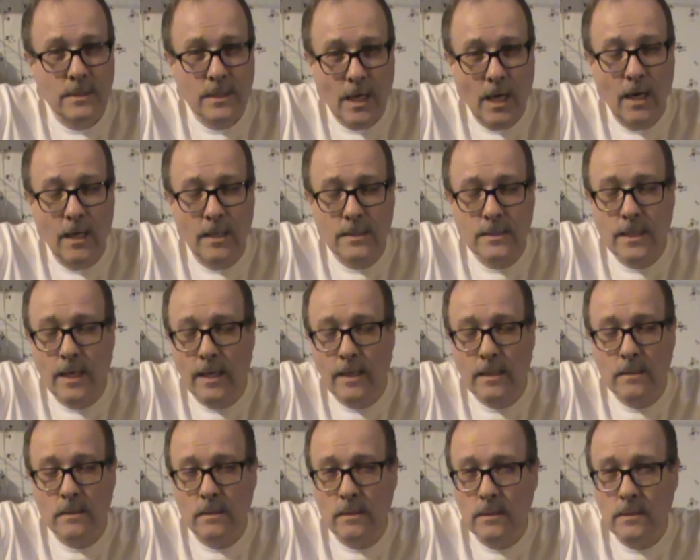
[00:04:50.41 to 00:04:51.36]

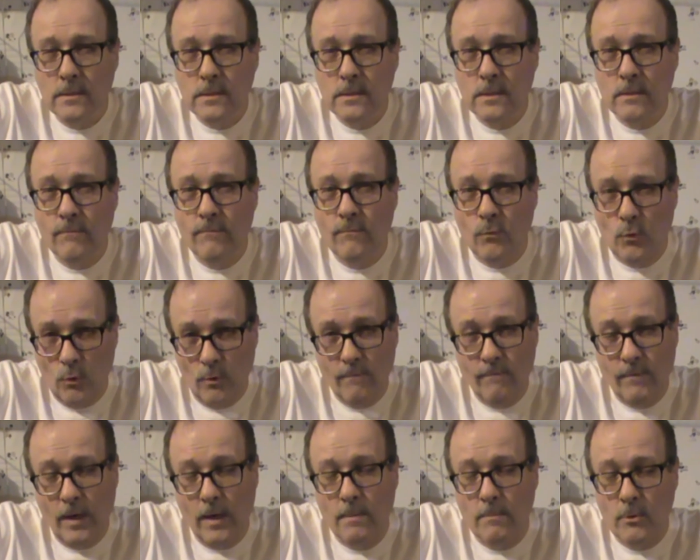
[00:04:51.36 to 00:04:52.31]
contact list for
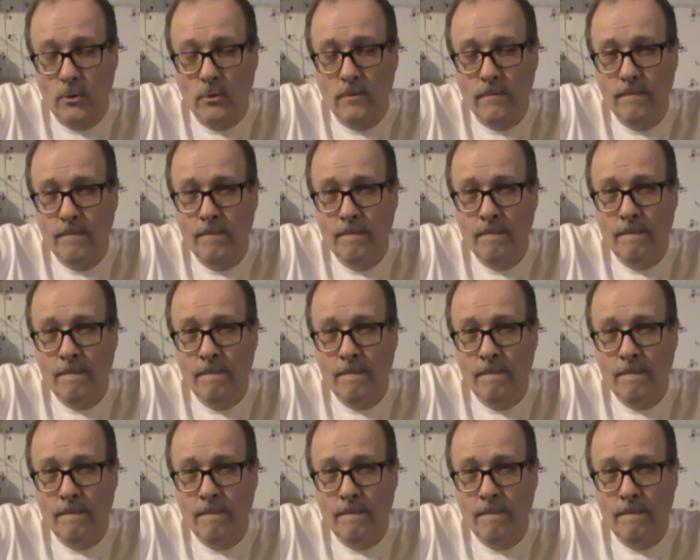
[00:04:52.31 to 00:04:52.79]
Viber.